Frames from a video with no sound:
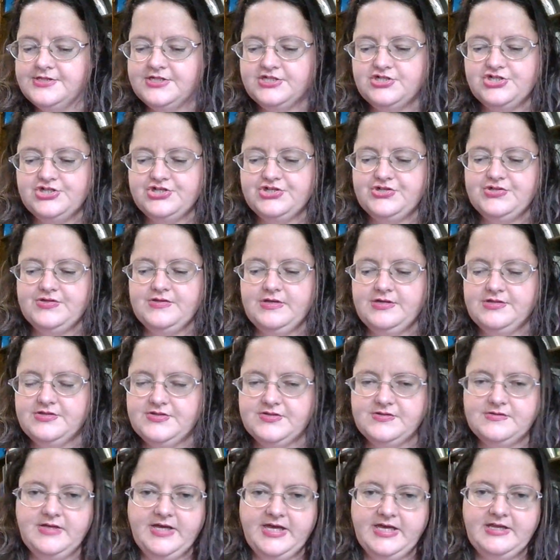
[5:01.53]
it's just,
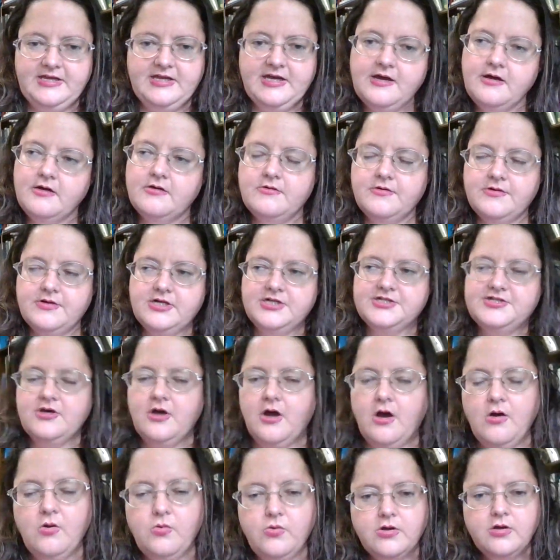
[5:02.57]
it's hit down because,
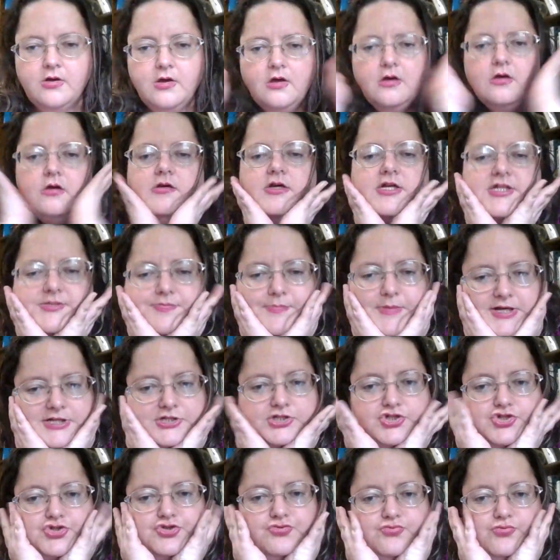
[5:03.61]
oh, it's my
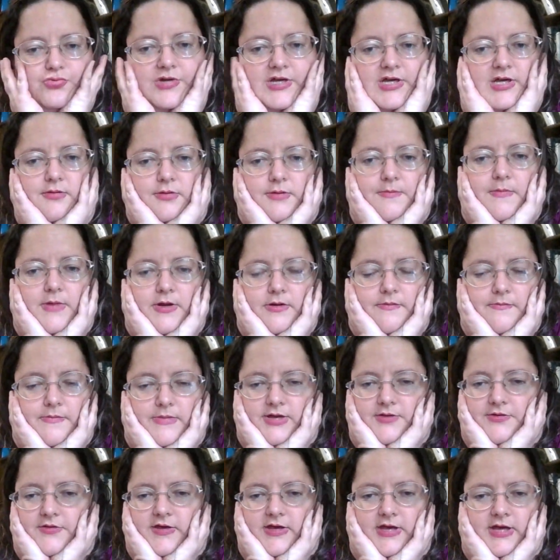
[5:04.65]
dream and Marilyn
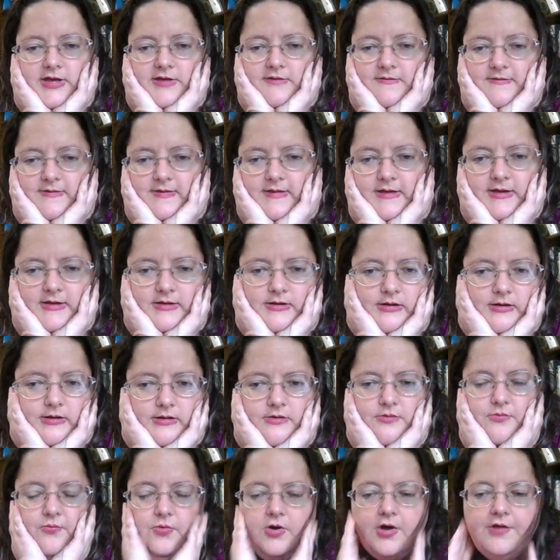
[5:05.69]
Manson can't stand
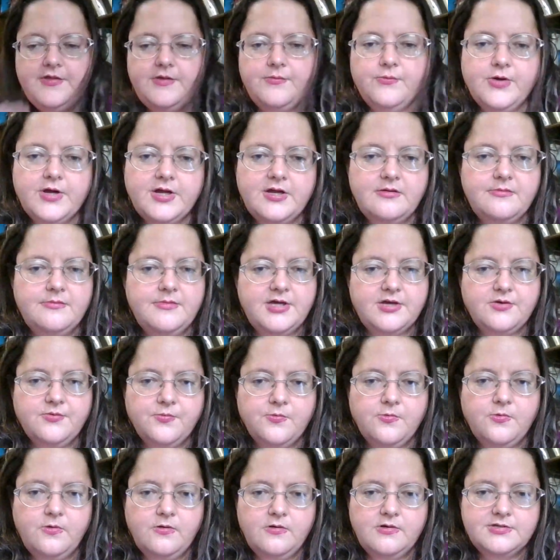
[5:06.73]
it. Well, then we're going to make
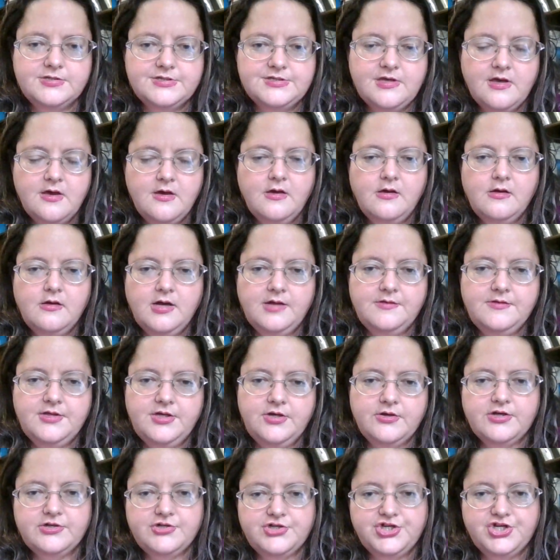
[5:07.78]
rules and then you
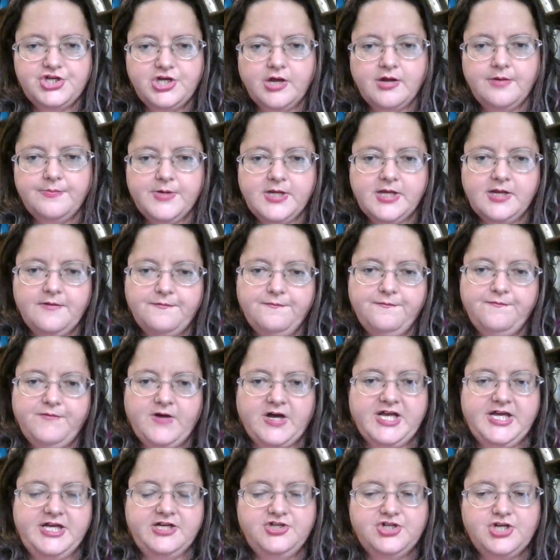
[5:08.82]
can shut up and get a
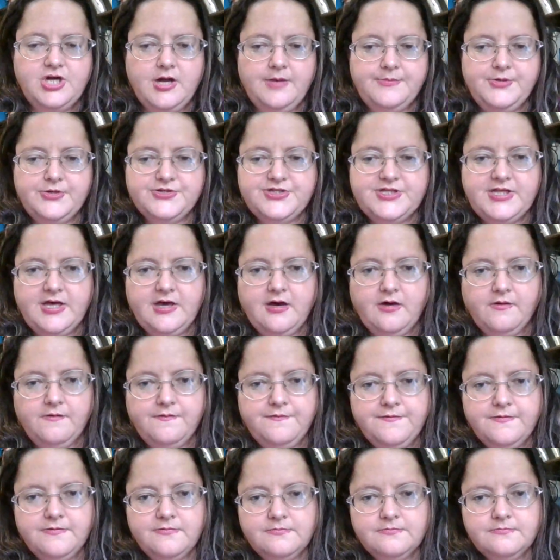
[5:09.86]
fucking job yourself.